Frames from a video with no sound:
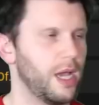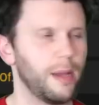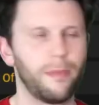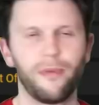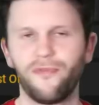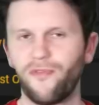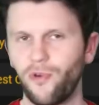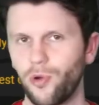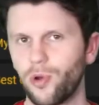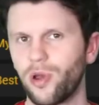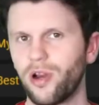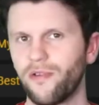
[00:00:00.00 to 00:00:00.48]
And
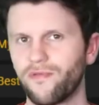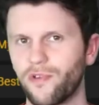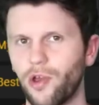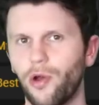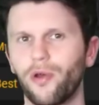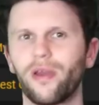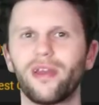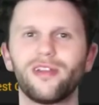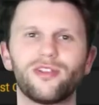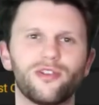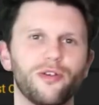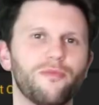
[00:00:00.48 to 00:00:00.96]
before kind of
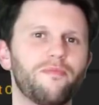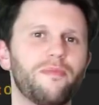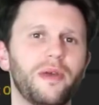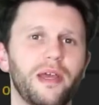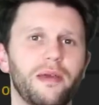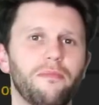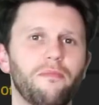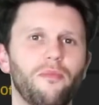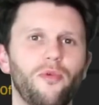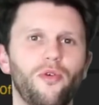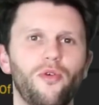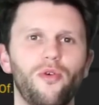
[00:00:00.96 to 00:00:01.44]
going into a
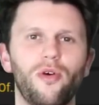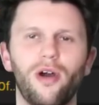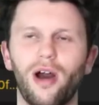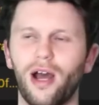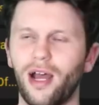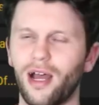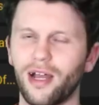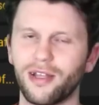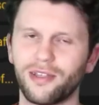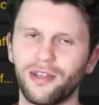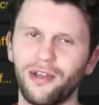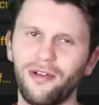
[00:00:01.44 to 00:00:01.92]
bit more,
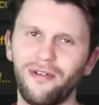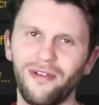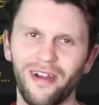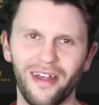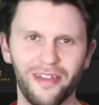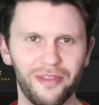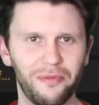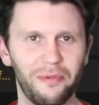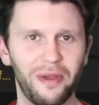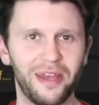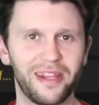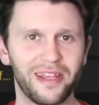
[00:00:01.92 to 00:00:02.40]
I do
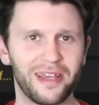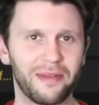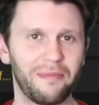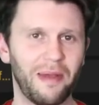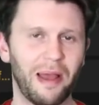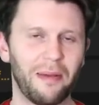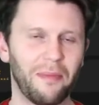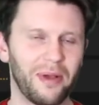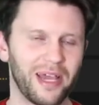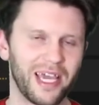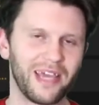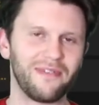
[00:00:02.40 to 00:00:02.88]
like the way the
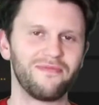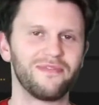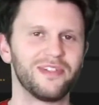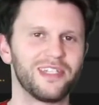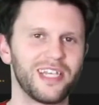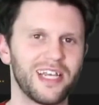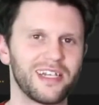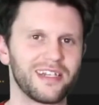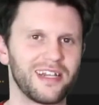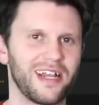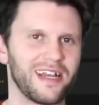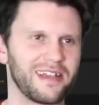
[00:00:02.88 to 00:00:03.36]
Command Mike even
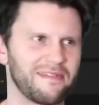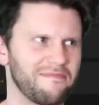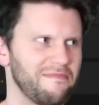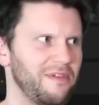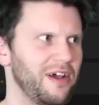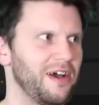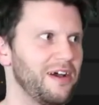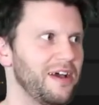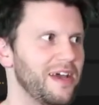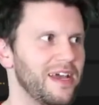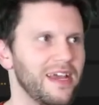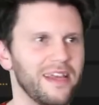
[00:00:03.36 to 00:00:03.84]
says like
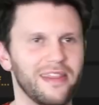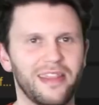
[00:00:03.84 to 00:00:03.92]
uh,